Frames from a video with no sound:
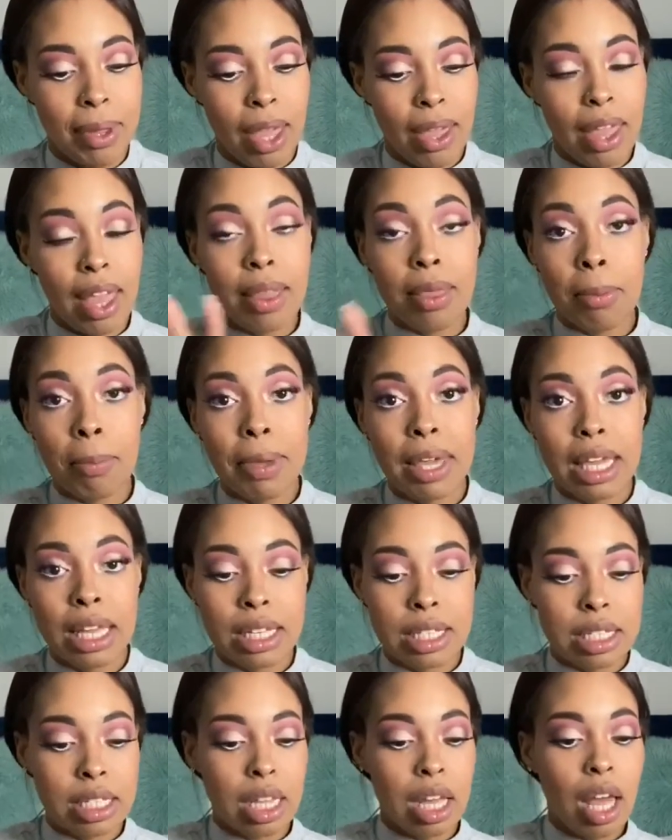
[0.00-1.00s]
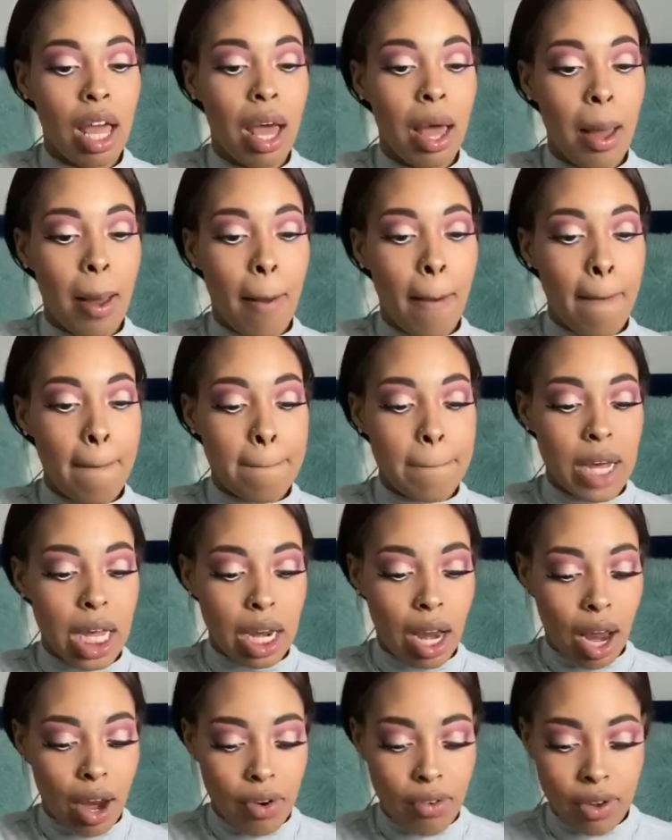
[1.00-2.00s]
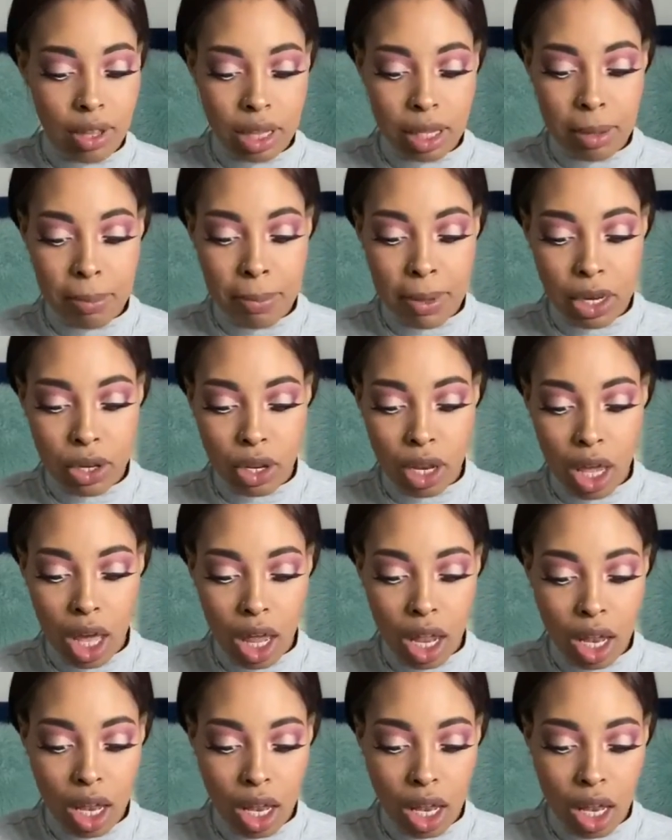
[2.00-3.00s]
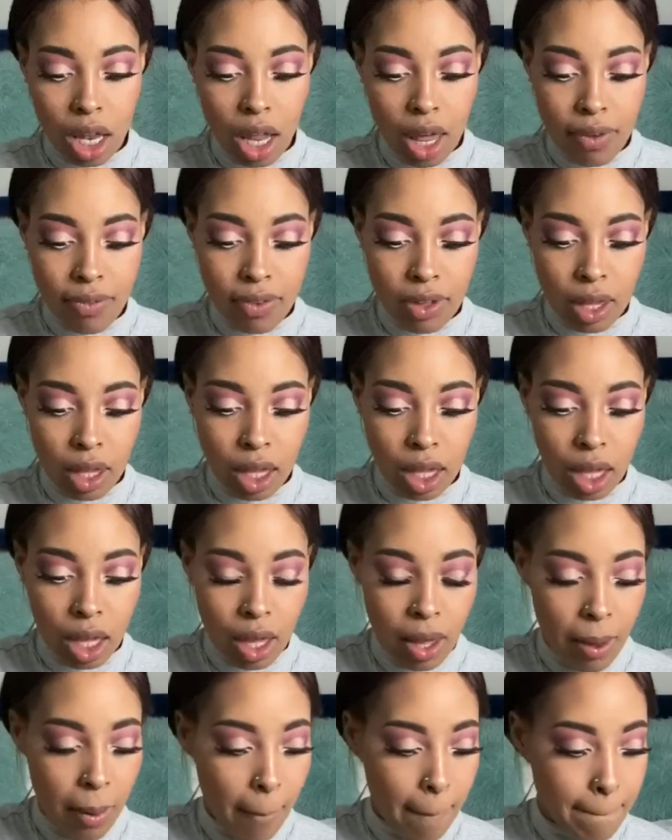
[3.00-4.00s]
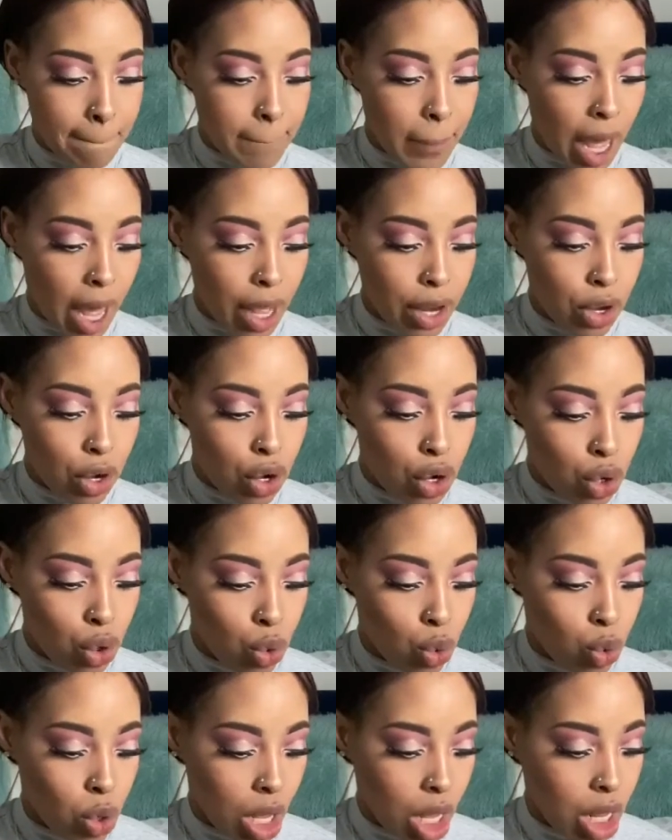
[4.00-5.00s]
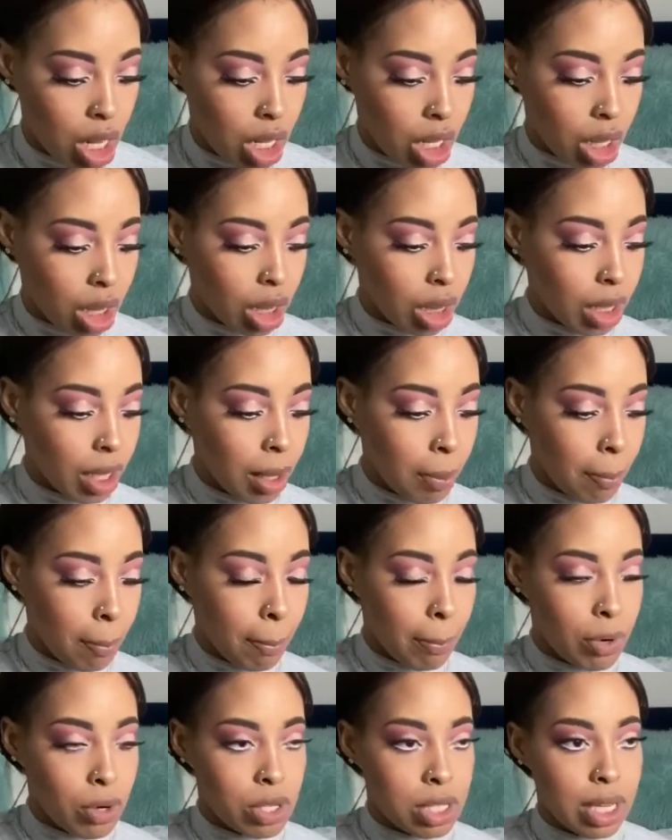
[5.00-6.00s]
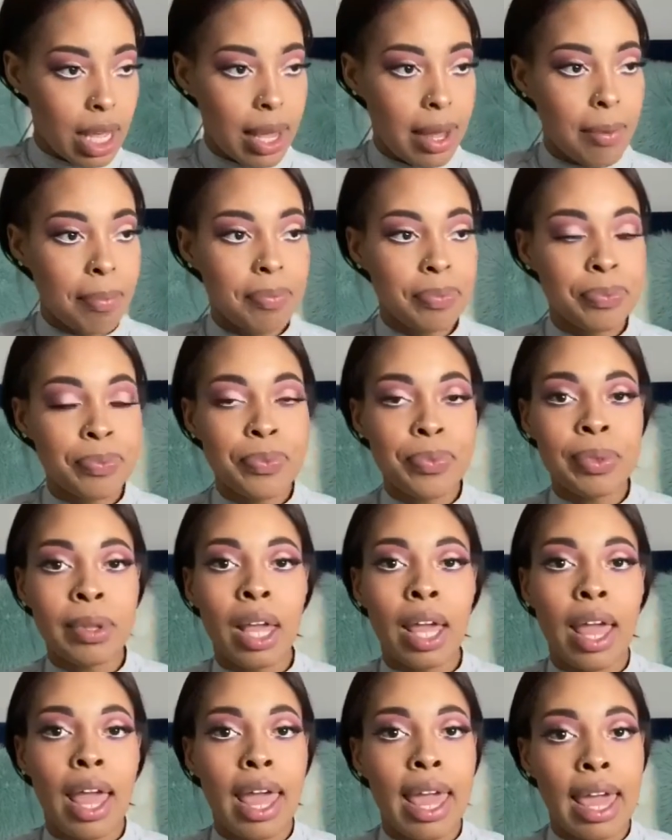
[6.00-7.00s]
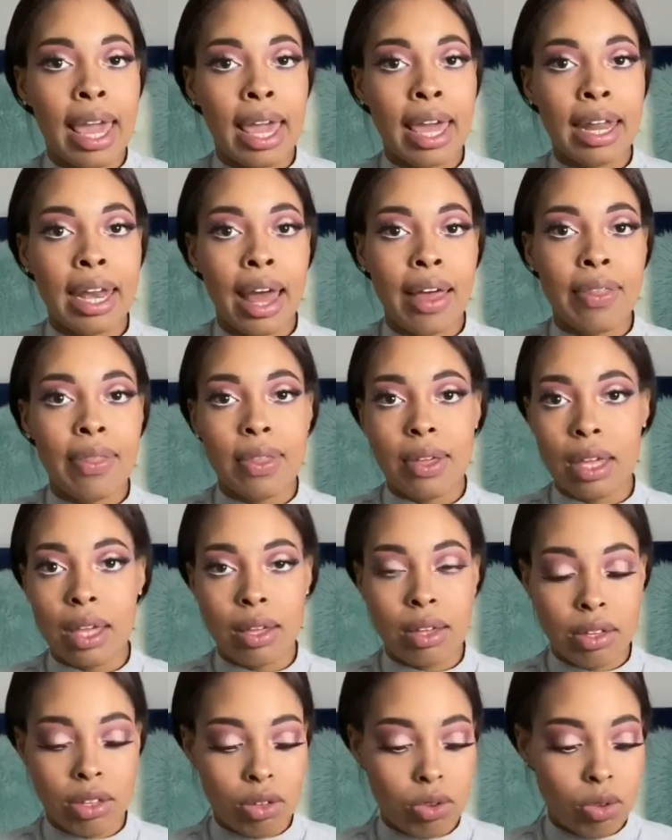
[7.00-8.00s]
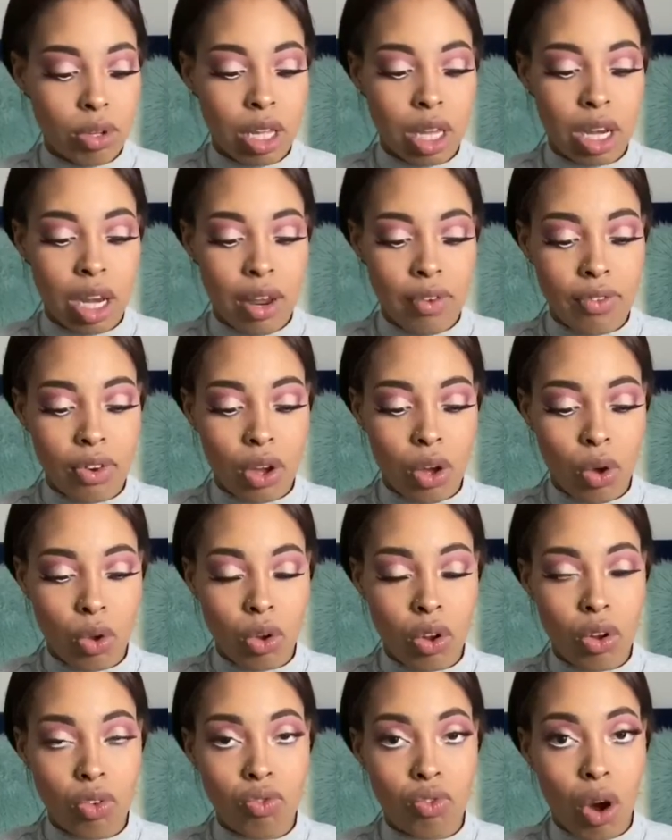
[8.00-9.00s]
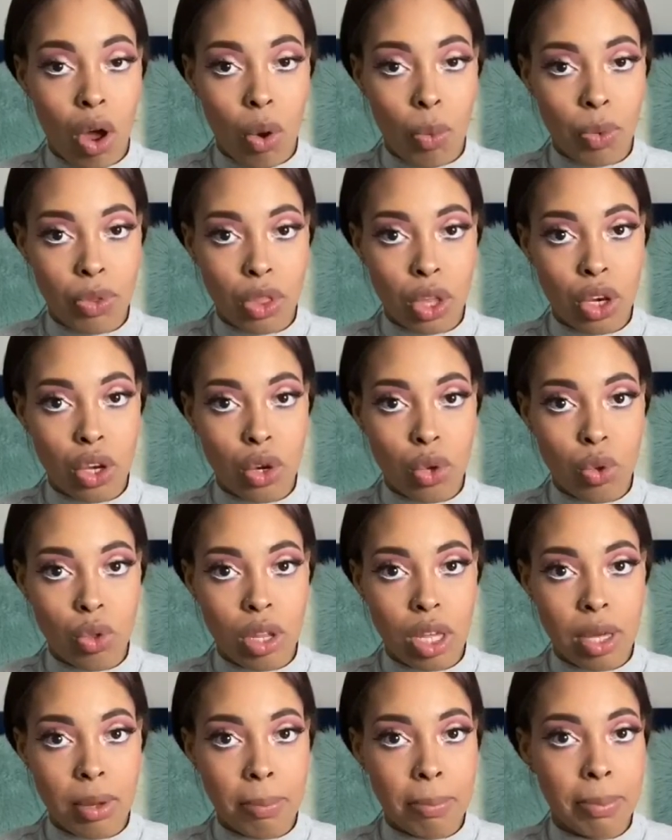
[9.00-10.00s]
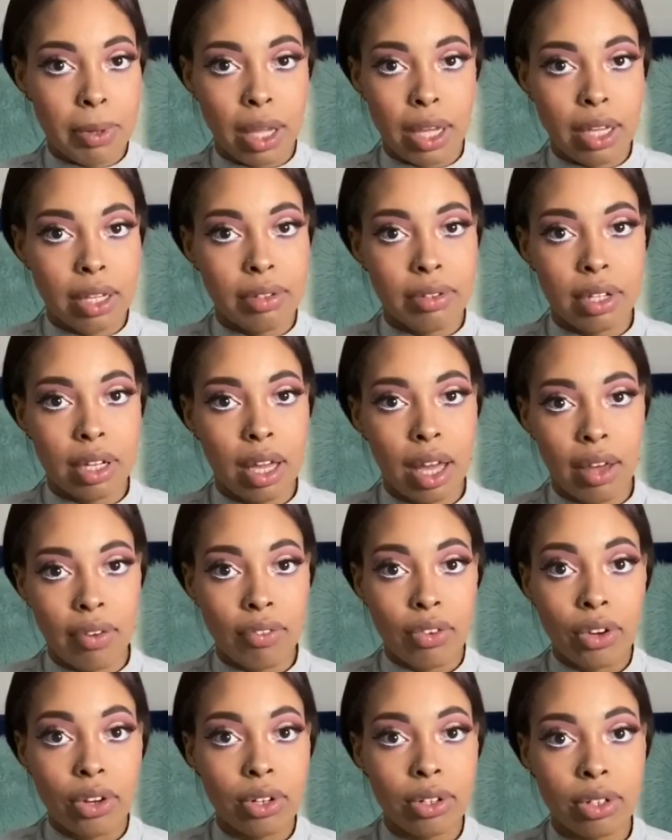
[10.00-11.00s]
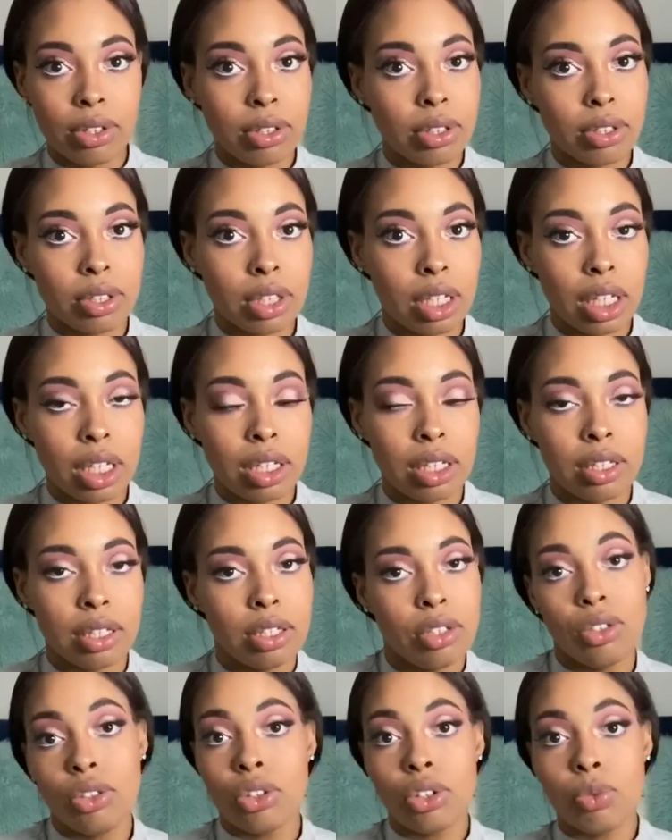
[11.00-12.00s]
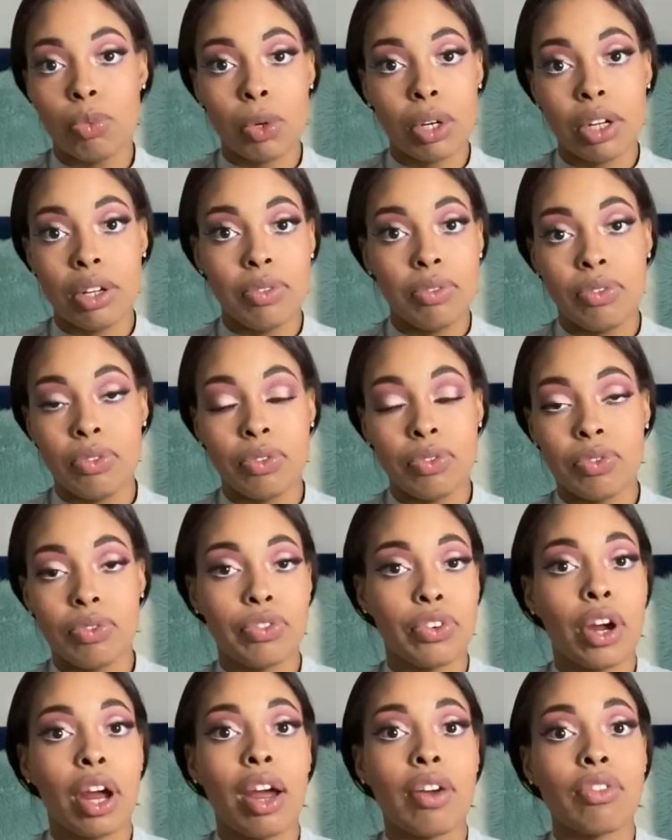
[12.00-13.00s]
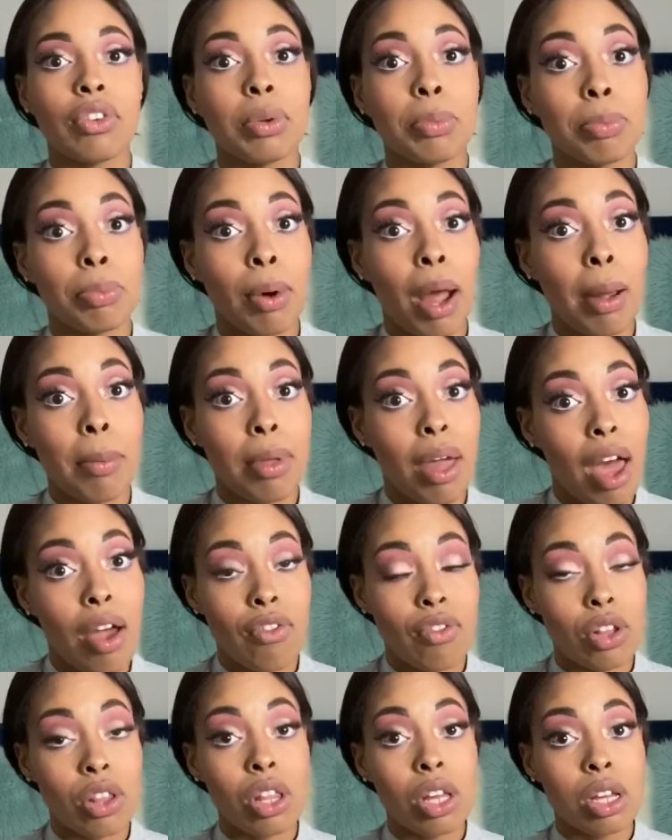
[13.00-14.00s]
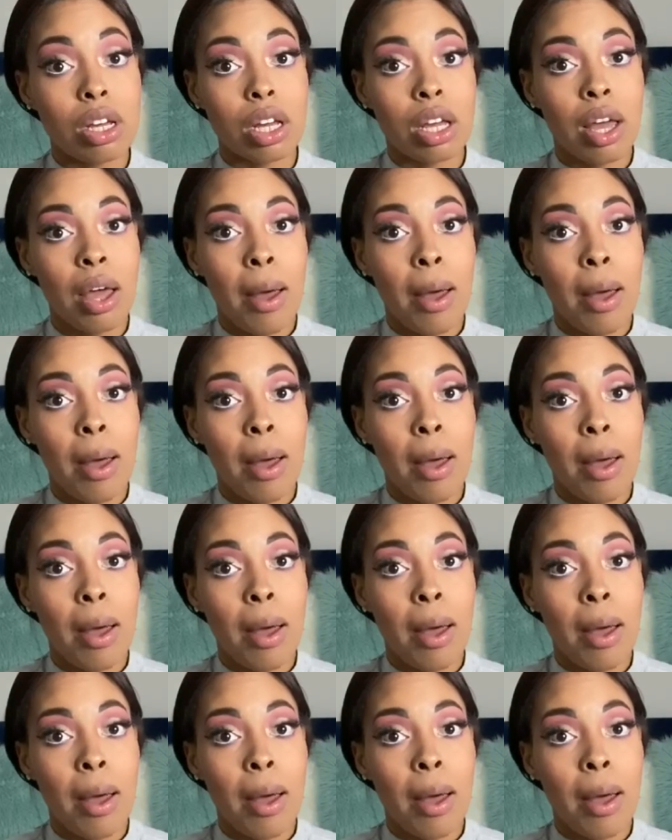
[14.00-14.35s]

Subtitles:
and the pinks. But I really been loving my nude lip per se. And I think you can never go wrong with a nude lip, like ever. Like you can wear it for probably every look.